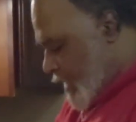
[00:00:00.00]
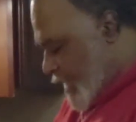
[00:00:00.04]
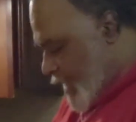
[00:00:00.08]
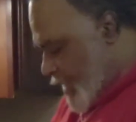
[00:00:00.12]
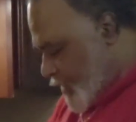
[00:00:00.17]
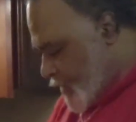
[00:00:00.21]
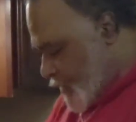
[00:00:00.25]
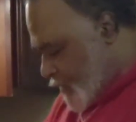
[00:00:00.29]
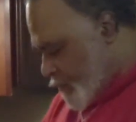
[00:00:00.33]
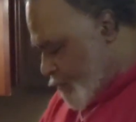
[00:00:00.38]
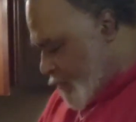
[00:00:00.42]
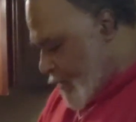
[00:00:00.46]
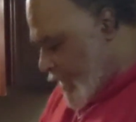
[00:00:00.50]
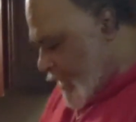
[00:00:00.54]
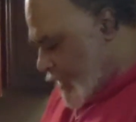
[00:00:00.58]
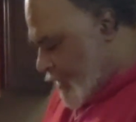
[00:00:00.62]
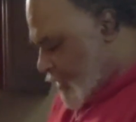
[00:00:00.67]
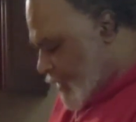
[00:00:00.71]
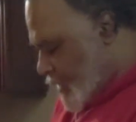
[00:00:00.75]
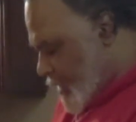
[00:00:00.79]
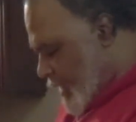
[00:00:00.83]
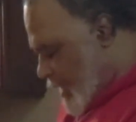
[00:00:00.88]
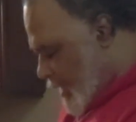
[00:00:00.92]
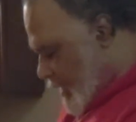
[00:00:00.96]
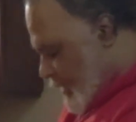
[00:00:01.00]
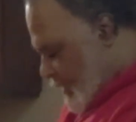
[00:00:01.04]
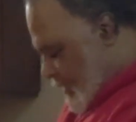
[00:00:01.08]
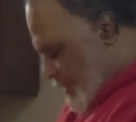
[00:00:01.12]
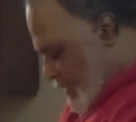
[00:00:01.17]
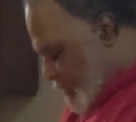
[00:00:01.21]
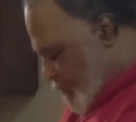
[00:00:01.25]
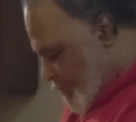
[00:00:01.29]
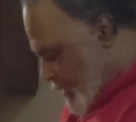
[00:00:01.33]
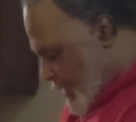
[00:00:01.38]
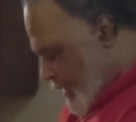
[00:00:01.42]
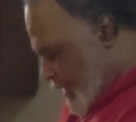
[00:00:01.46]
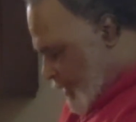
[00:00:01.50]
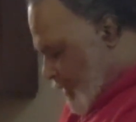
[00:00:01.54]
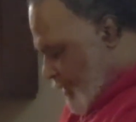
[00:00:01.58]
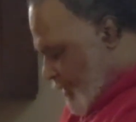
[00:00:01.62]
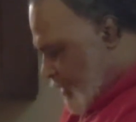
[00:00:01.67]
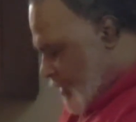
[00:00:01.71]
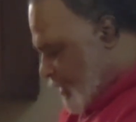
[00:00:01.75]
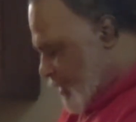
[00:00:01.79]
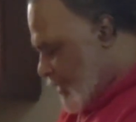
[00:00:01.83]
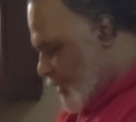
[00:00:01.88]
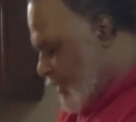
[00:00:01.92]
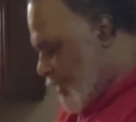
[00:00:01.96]
Now it's mixed, nice and
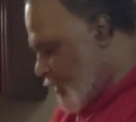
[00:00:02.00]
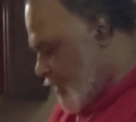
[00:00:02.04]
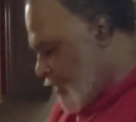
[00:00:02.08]
mixed.